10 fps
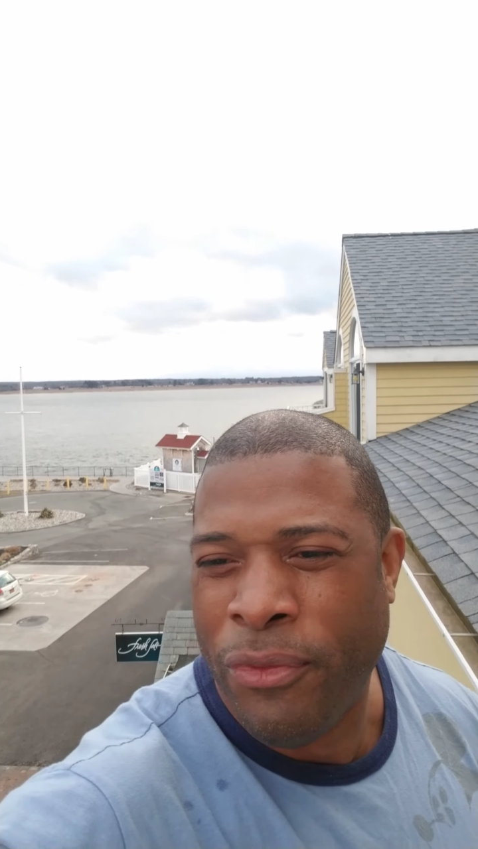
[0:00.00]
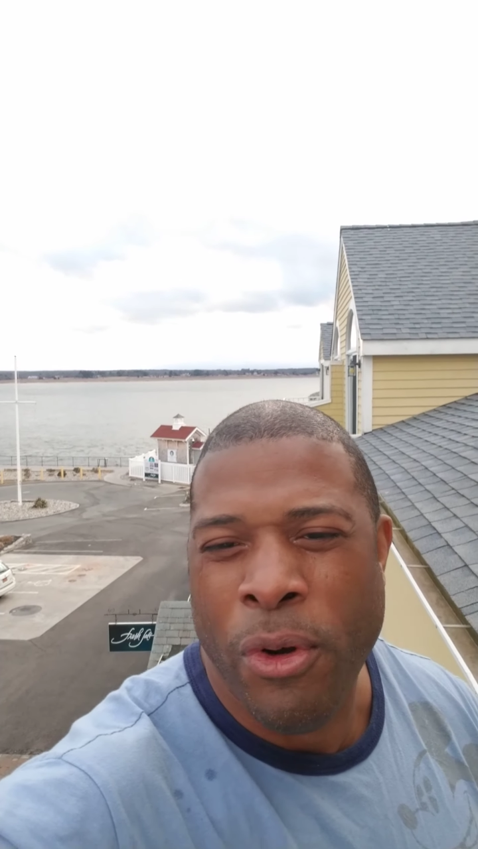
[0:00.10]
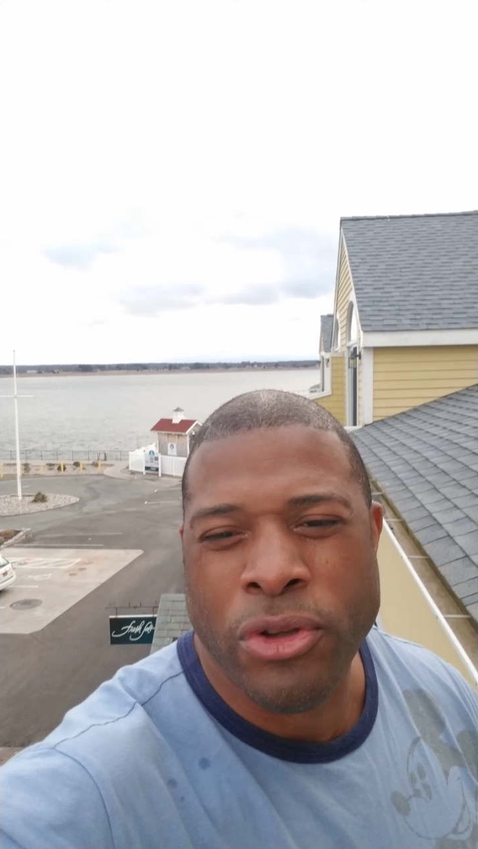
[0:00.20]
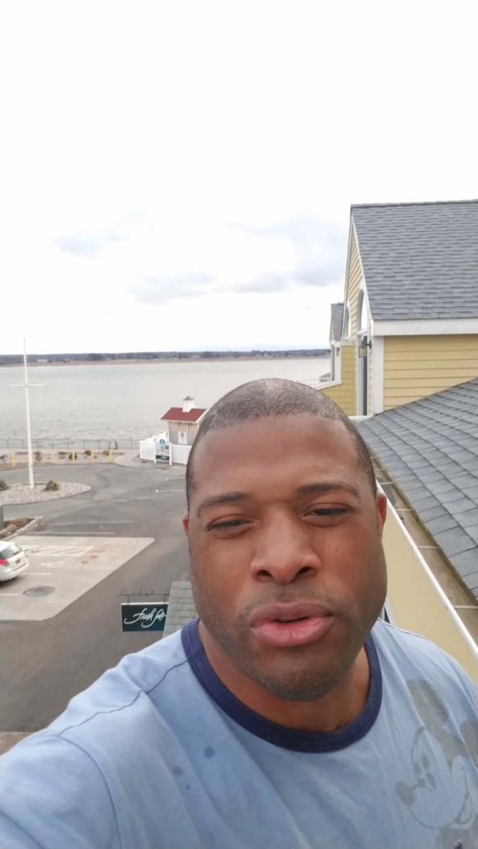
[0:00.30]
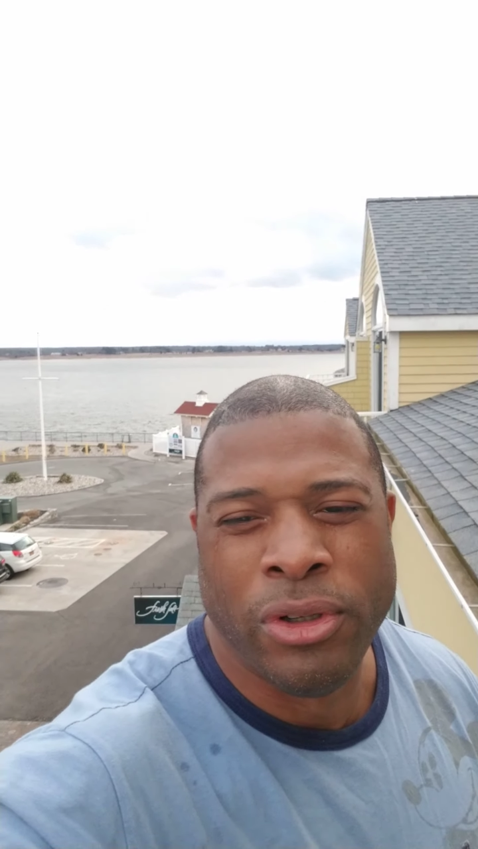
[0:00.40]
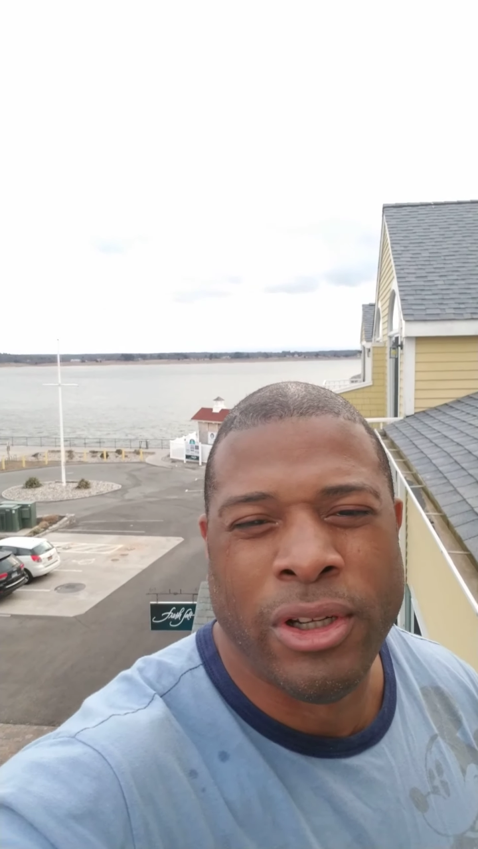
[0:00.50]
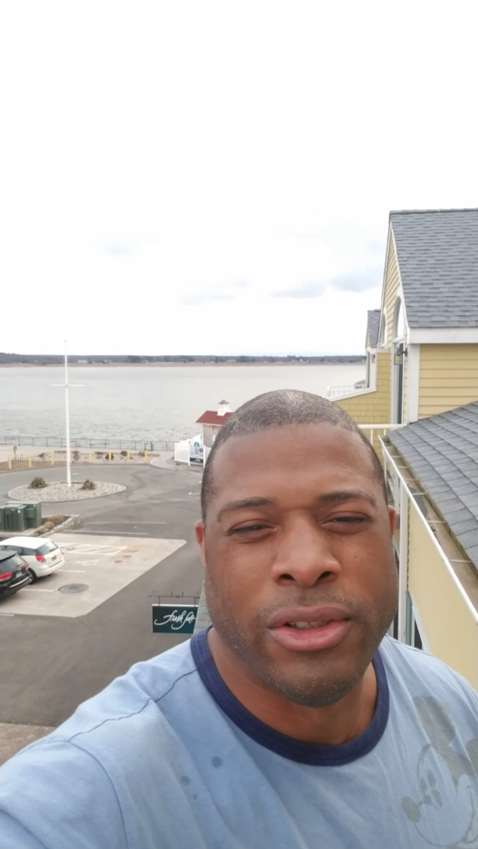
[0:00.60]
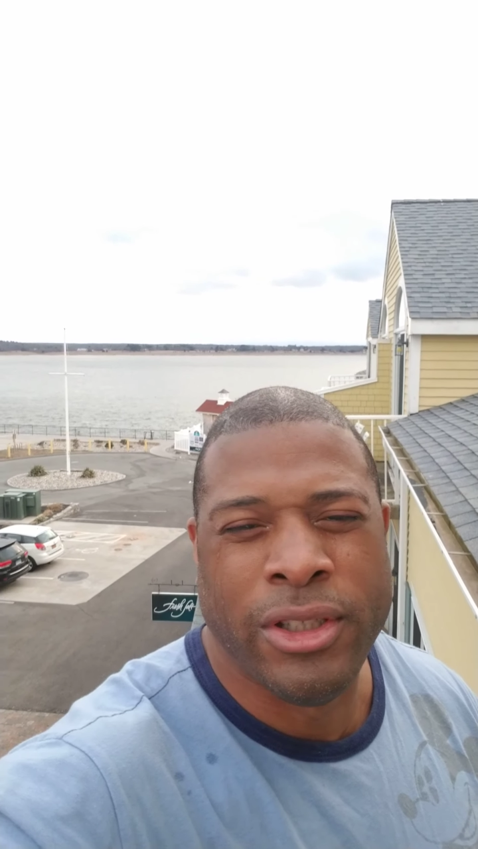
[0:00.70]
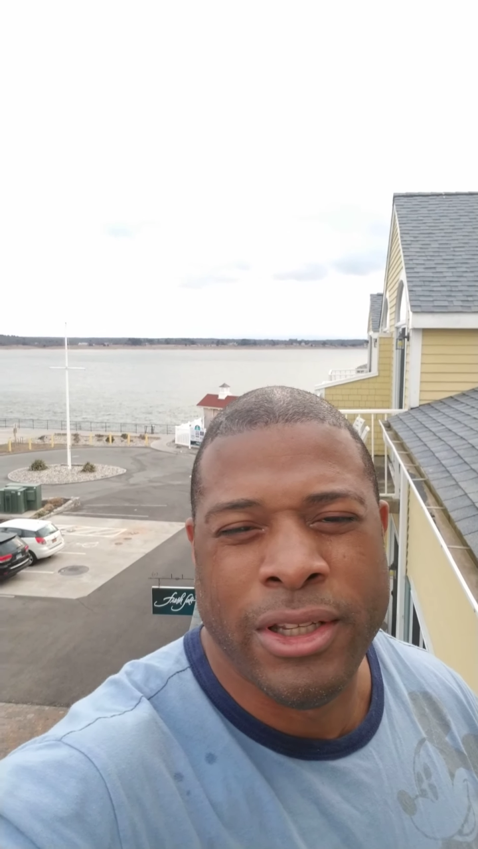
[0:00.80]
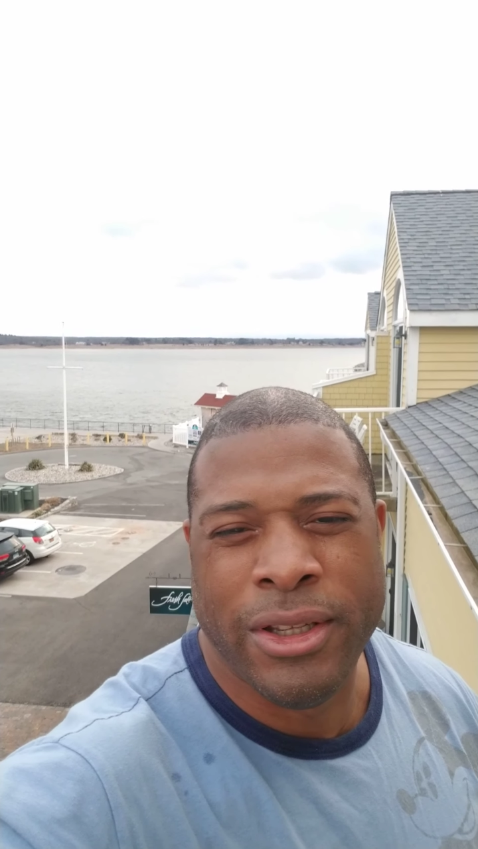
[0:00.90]
forward to a
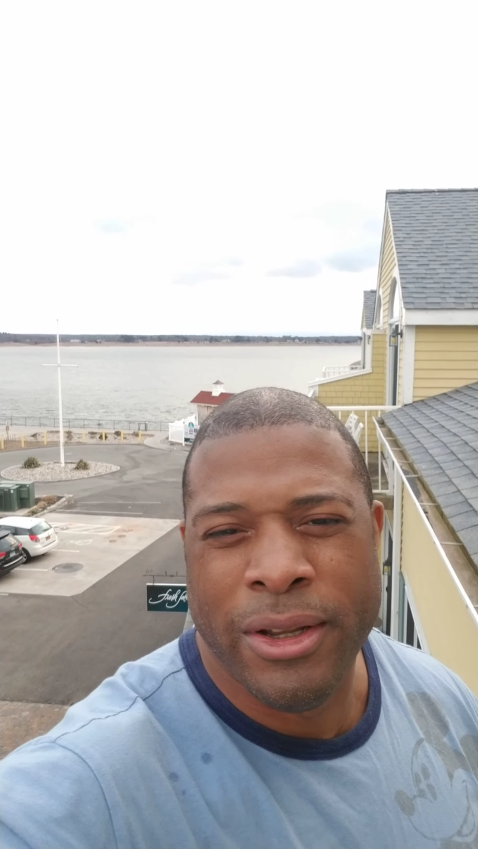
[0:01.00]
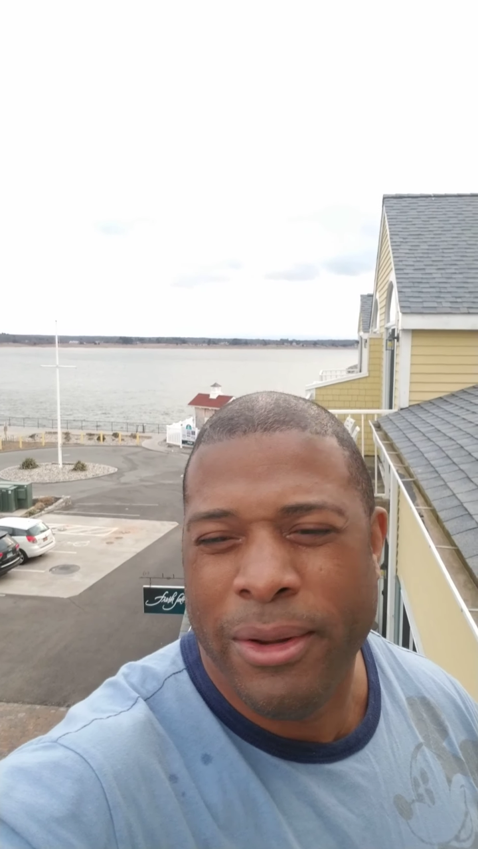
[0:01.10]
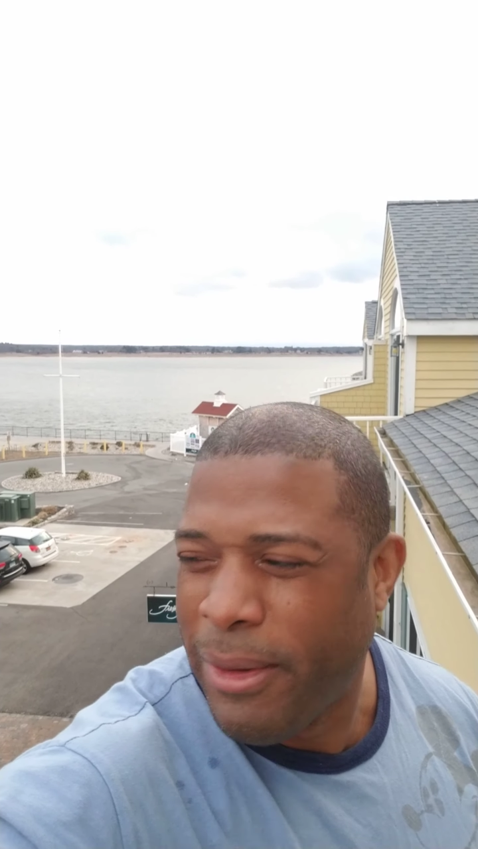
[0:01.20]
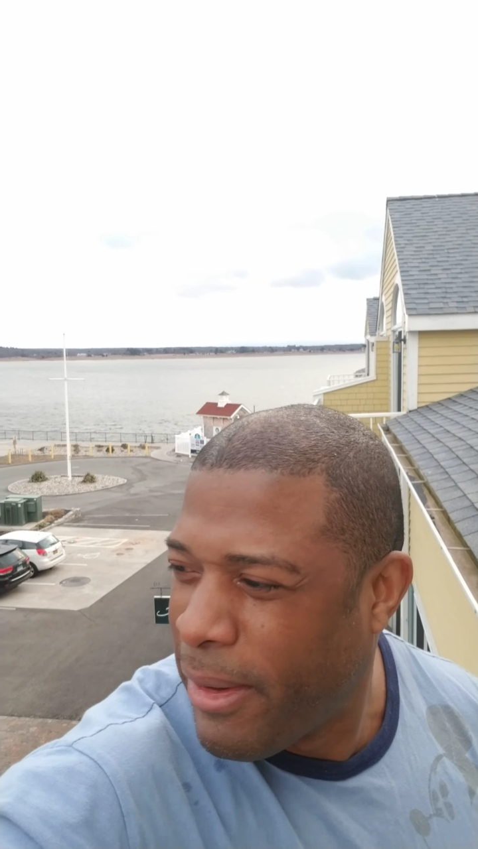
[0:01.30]
good season.